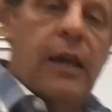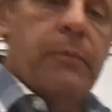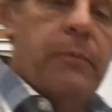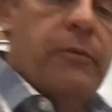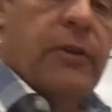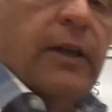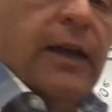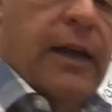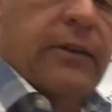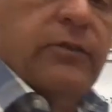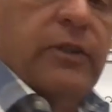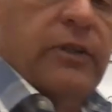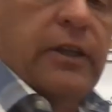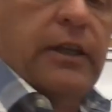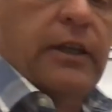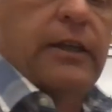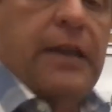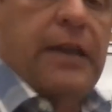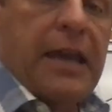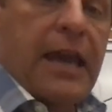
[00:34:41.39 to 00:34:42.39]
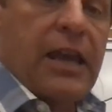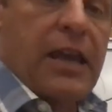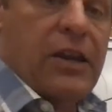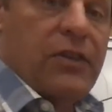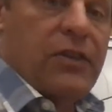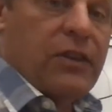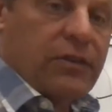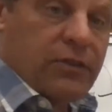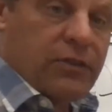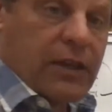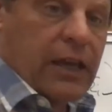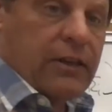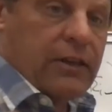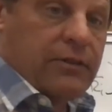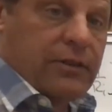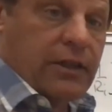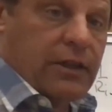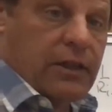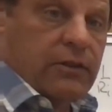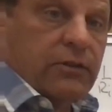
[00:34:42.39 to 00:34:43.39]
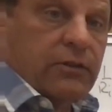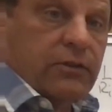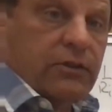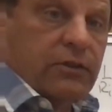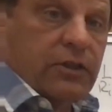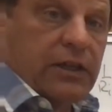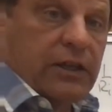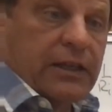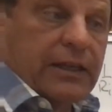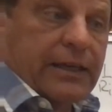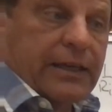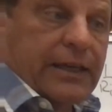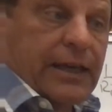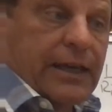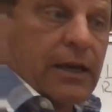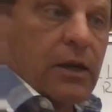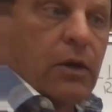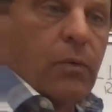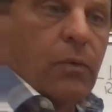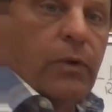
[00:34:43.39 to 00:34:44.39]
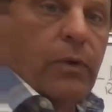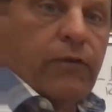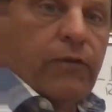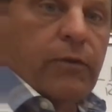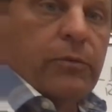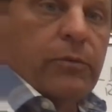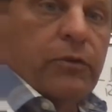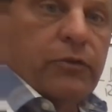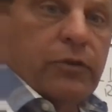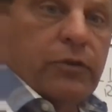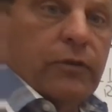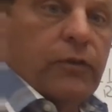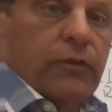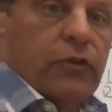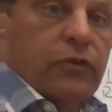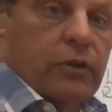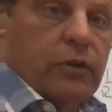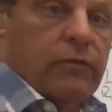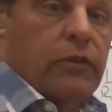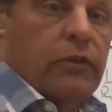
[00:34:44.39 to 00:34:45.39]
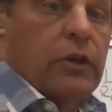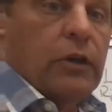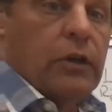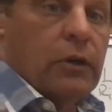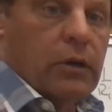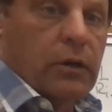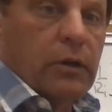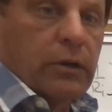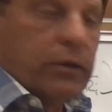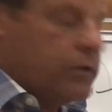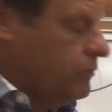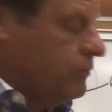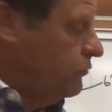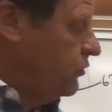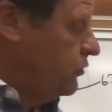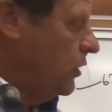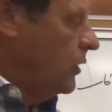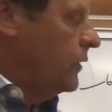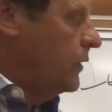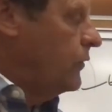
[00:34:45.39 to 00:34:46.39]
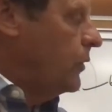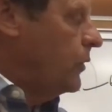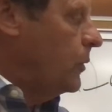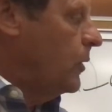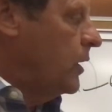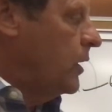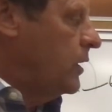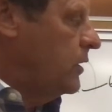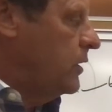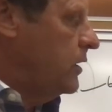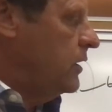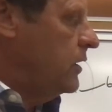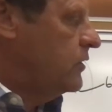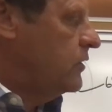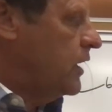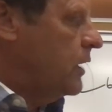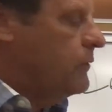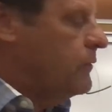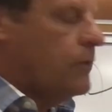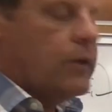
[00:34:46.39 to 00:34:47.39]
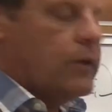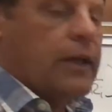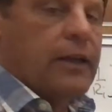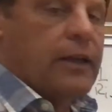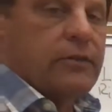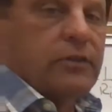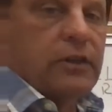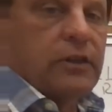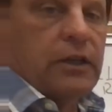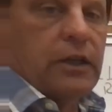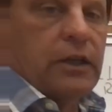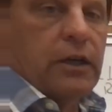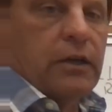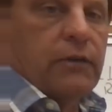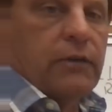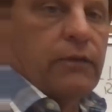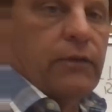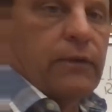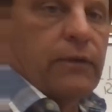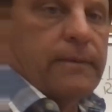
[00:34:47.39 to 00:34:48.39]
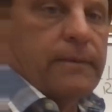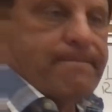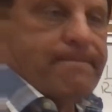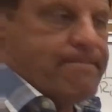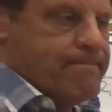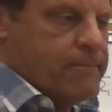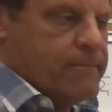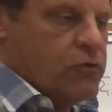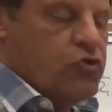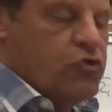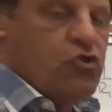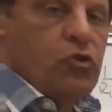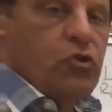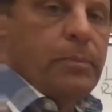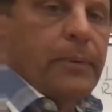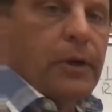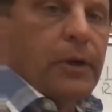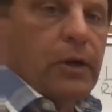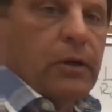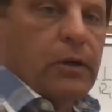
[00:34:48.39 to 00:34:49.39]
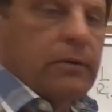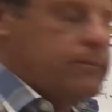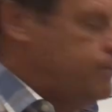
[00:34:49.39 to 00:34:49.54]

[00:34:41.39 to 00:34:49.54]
velocity, and in this case, it's to get away from the surface of the Earth. So if we wanted the escape velocity of Jupiter,